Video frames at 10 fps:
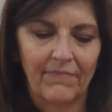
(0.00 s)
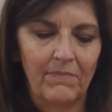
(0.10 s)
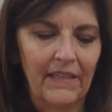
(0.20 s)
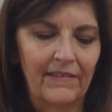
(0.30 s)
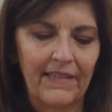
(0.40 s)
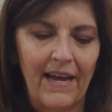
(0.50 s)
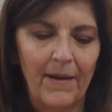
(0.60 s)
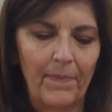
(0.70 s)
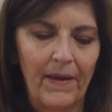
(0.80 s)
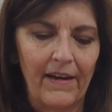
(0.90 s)
mix it
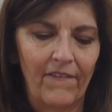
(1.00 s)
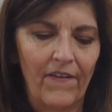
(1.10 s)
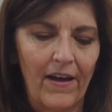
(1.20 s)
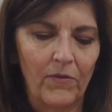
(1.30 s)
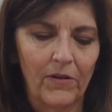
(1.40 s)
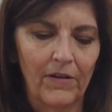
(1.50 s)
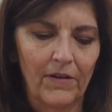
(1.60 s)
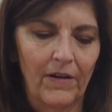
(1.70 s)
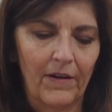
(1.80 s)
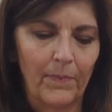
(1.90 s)
up, and if I
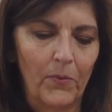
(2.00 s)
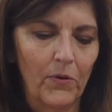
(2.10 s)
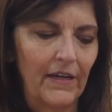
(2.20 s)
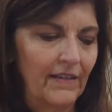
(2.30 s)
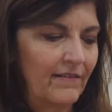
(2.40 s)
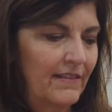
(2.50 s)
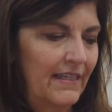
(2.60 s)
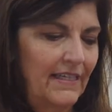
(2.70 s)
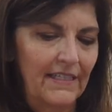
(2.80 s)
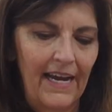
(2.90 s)
were pouring this into
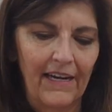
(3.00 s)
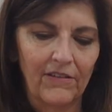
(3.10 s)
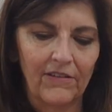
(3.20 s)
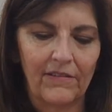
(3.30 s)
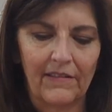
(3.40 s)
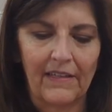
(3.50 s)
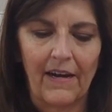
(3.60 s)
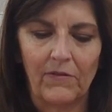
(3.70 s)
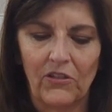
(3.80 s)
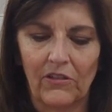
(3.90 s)
containers, then
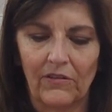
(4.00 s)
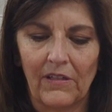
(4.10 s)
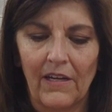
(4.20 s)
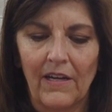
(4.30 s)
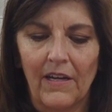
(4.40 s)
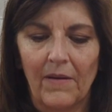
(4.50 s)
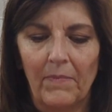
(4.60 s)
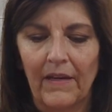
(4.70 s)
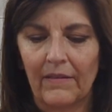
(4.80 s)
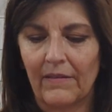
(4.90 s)
I would just
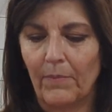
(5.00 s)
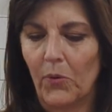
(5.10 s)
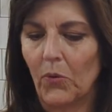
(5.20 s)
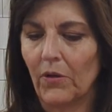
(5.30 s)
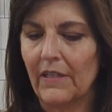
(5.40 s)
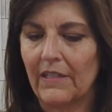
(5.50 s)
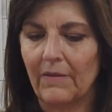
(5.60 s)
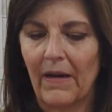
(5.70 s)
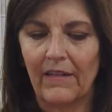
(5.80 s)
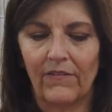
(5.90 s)
mix and pour into
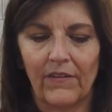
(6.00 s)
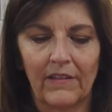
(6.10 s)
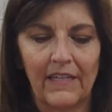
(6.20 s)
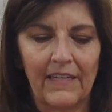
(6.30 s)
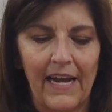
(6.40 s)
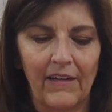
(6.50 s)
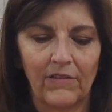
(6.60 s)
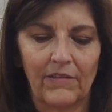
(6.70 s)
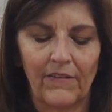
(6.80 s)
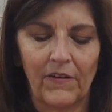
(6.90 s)
my different
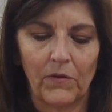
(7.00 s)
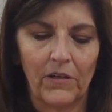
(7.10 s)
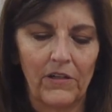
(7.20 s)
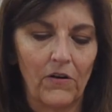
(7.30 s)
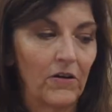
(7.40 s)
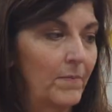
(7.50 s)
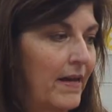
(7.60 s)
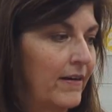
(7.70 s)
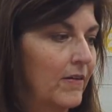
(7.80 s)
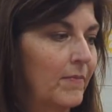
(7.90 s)
containers if it were a yogurt
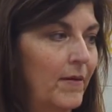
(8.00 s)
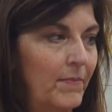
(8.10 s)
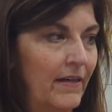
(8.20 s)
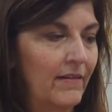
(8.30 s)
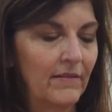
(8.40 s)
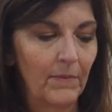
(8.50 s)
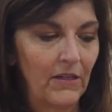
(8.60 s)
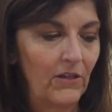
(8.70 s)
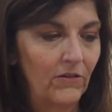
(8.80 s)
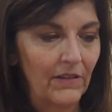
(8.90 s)
maker. But because I'm
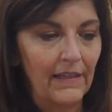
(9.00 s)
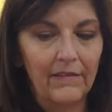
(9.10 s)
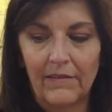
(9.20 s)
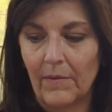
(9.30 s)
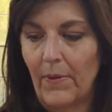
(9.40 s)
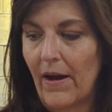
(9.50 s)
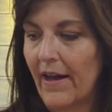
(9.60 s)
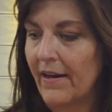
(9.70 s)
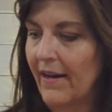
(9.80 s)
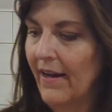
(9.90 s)
going to use an
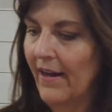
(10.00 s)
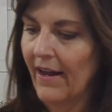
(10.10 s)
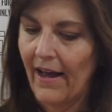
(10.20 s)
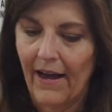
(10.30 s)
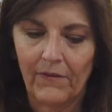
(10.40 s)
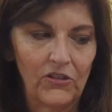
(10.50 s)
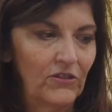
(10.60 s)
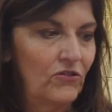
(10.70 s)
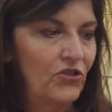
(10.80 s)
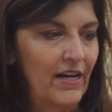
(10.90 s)
Instapot, I would
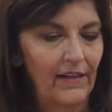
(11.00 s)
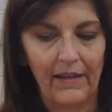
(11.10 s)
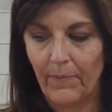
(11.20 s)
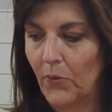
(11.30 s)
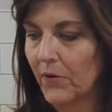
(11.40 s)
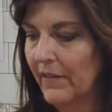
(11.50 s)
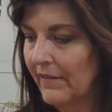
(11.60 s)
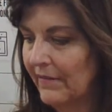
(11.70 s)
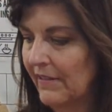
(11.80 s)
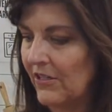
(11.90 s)
just gently pour
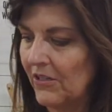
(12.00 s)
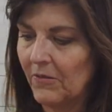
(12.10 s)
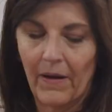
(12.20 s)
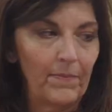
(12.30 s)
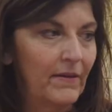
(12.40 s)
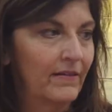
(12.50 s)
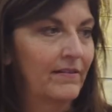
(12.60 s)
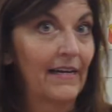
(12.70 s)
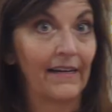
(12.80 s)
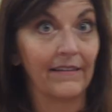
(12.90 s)
this into my big
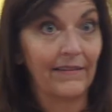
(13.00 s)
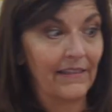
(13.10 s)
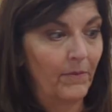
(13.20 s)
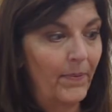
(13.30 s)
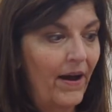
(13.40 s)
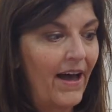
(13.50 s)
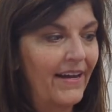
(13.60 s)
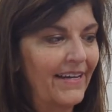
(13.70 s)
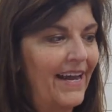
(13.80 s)
stainless steel pot,